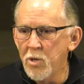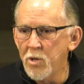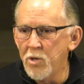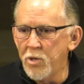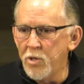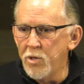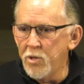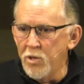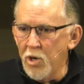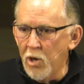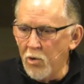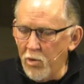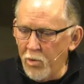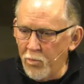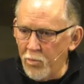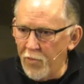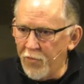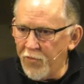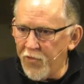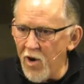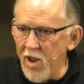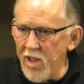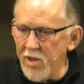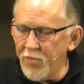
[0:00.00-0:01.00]
Noah
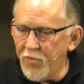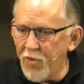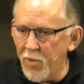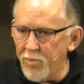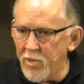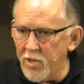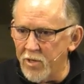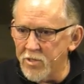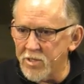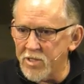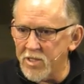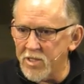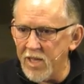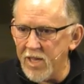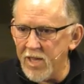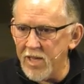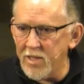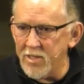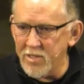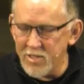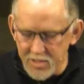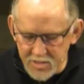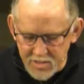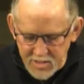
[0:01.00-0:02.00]
refrained from those
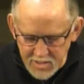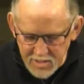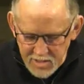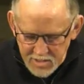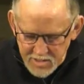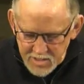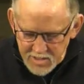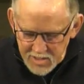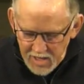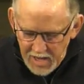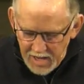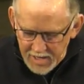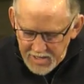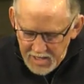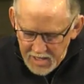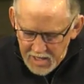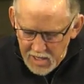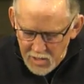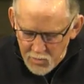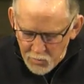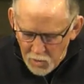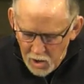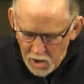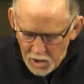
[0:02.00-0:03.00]
things. This is the idea. He
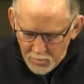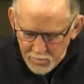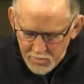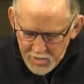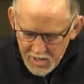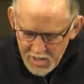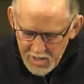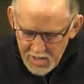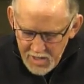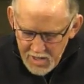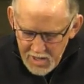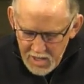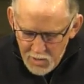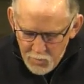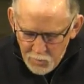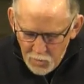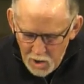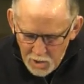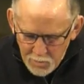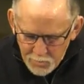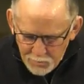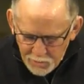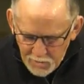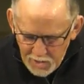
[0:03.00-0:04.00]

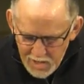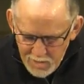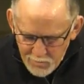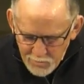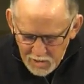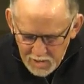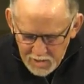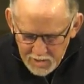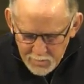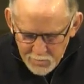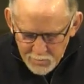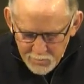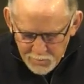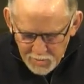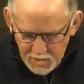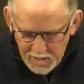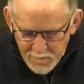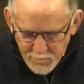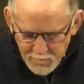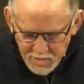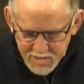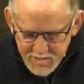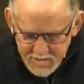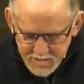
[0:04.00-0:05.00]
walked
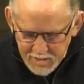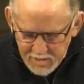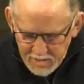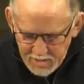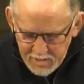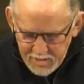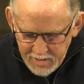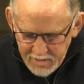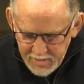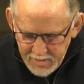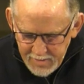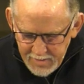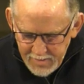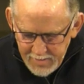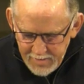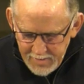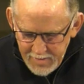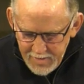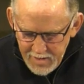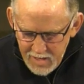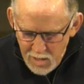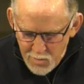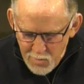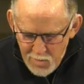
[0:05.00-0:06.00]
blamelessly.
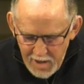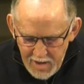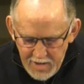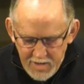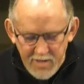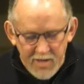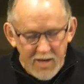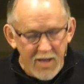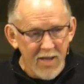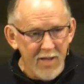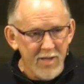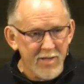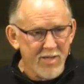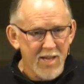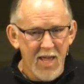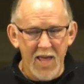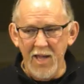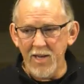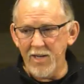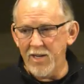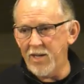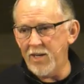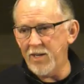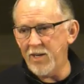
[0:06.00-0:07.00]
He
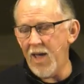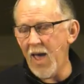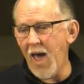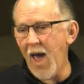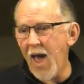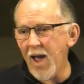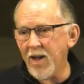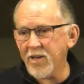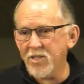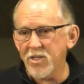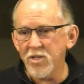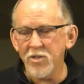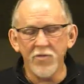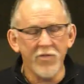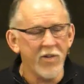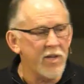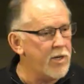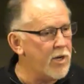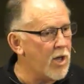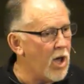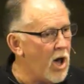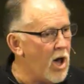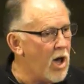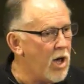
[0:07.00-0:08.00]
maintained an active and
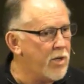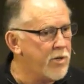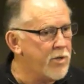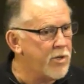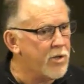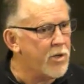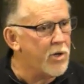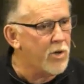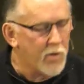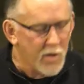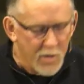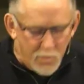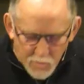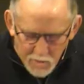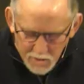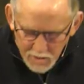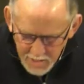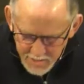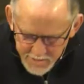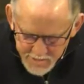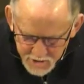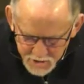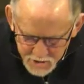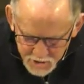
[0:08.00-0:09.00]
ongoing
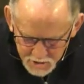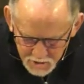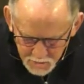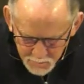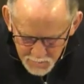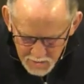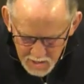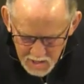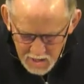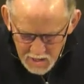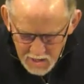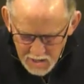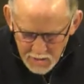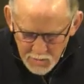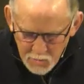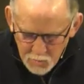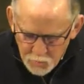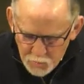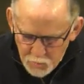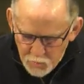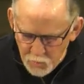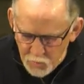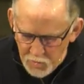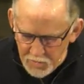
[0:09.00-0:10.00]
relationship
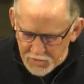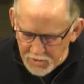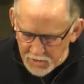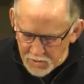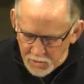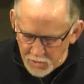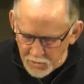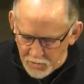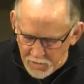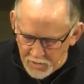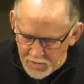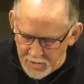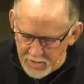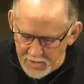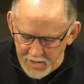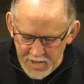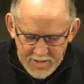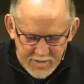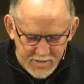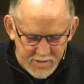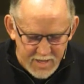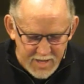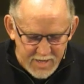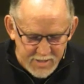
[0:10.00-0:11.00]
with the Lord.
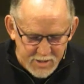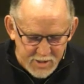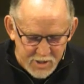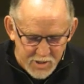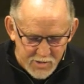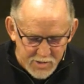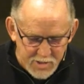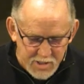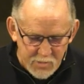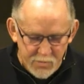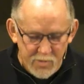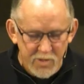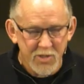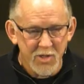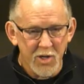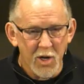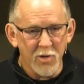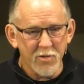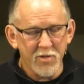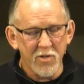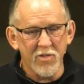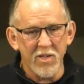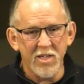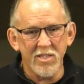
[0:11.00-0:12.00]
And so as a
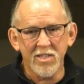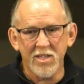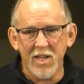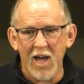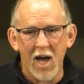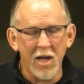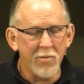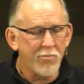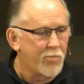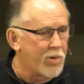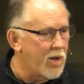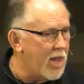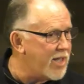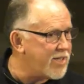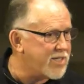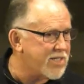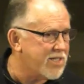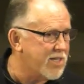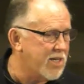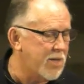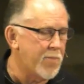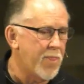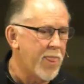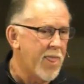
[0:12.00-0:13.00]
result of this, God blessed
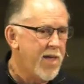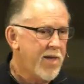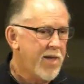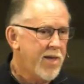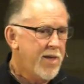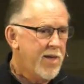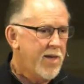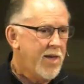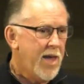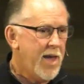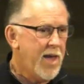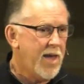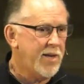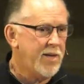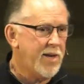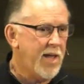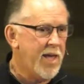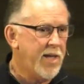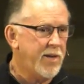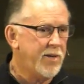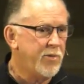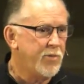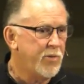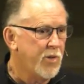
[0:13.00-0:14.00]
them.
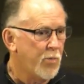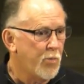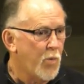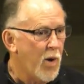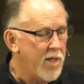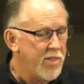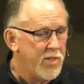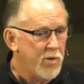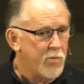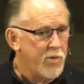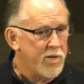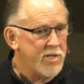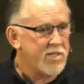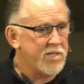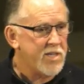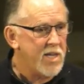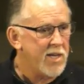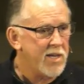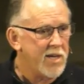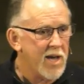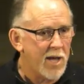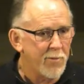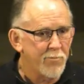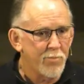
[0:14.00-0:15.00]
And the way that we see
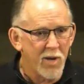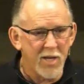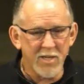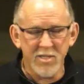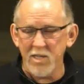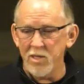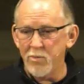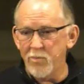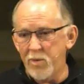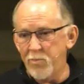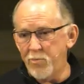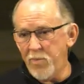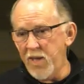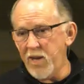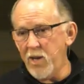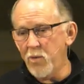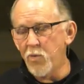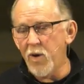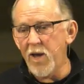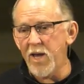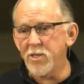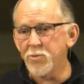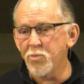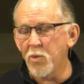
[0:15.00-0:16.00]
God blessing them in many
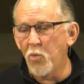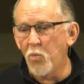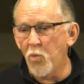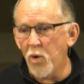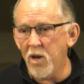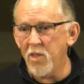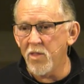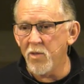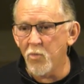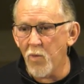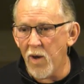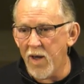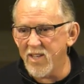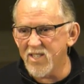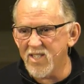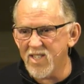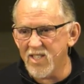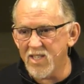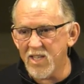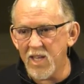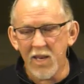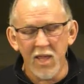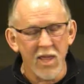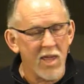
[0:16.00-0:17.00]
ways, but one of the ways is
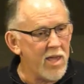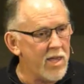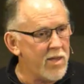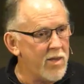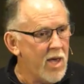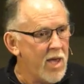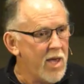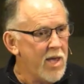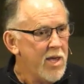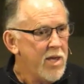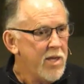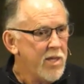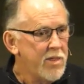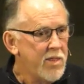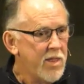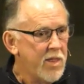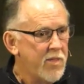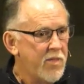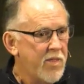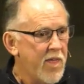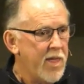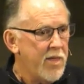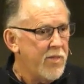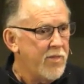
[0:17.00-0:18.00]
that
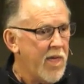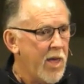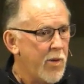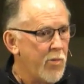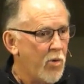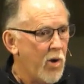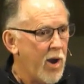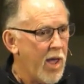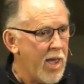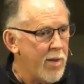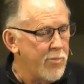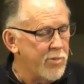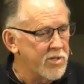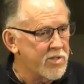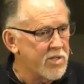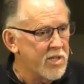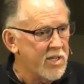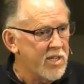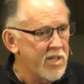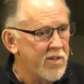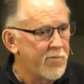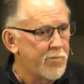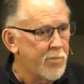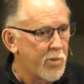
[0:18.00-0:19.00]
they were able to
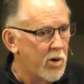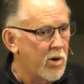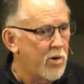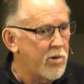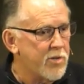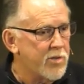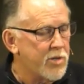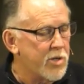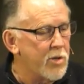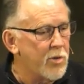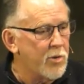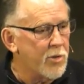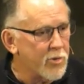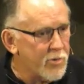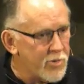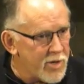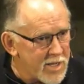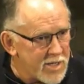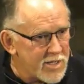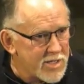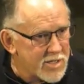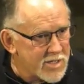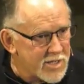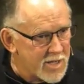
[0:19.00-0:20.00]
give birth to
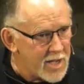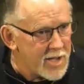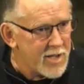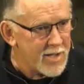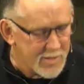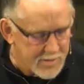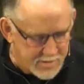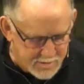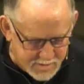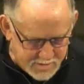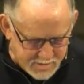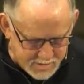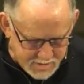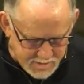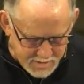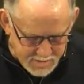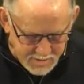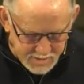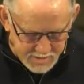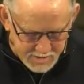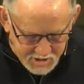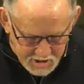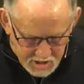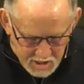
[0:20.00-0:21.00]
three sons,
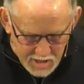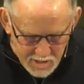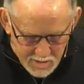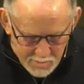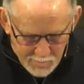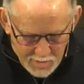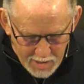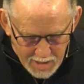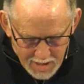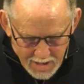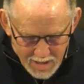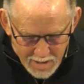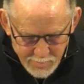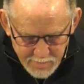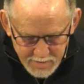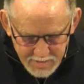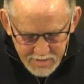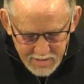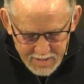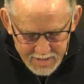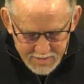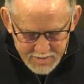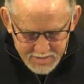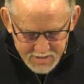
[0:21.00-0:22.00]
Shem, Ham,
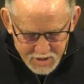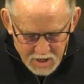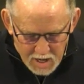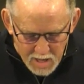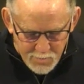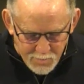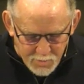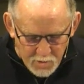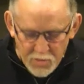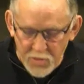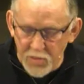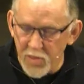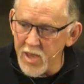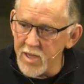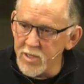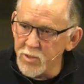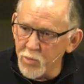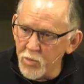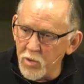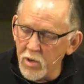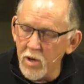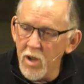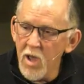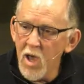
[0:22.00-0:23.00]
and Japheth. These
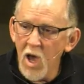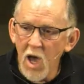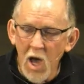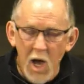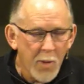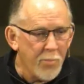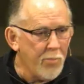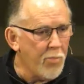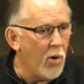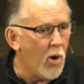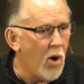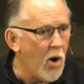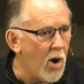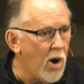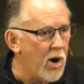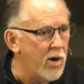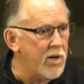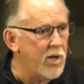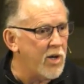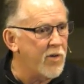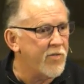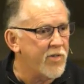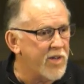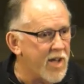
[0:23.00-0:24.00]
were a part
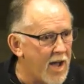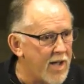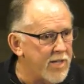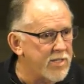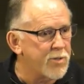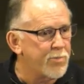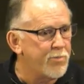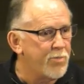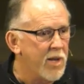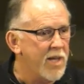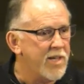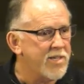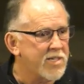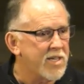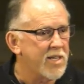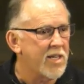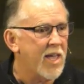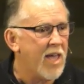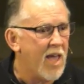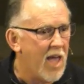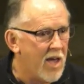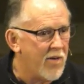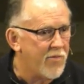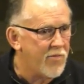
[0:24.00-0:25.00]
of God's blessing,
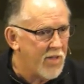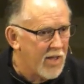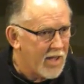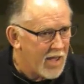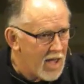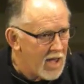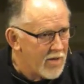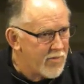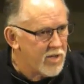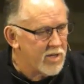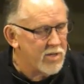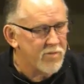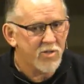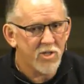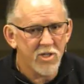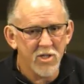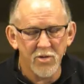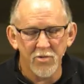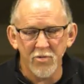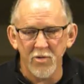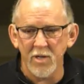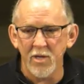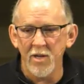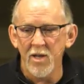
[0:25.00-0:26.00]
the having of
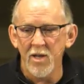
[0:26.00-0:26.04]
children,